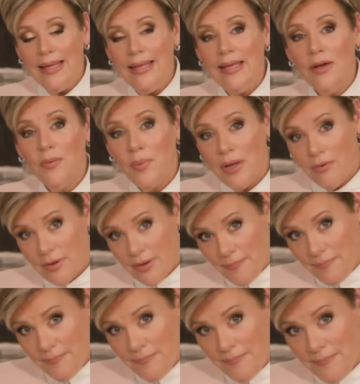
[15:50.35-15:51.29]
You're
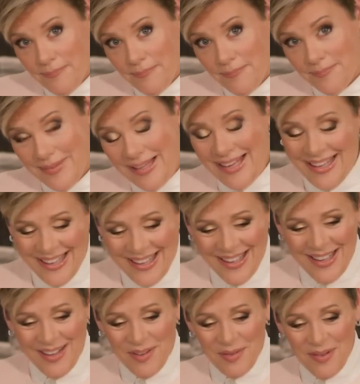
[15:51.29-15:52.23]
welcome.
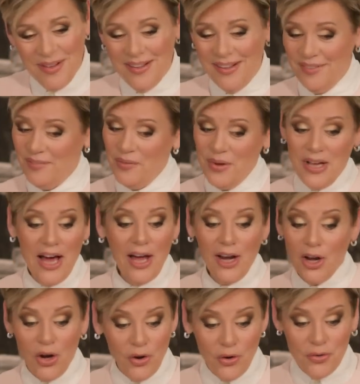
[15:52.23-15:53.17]
We got
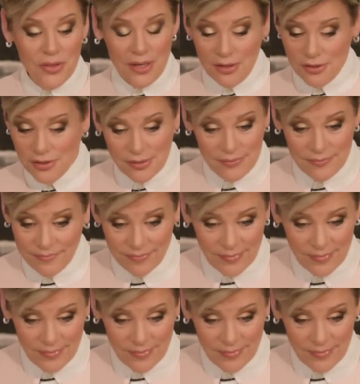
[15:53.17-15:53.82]
to learn this.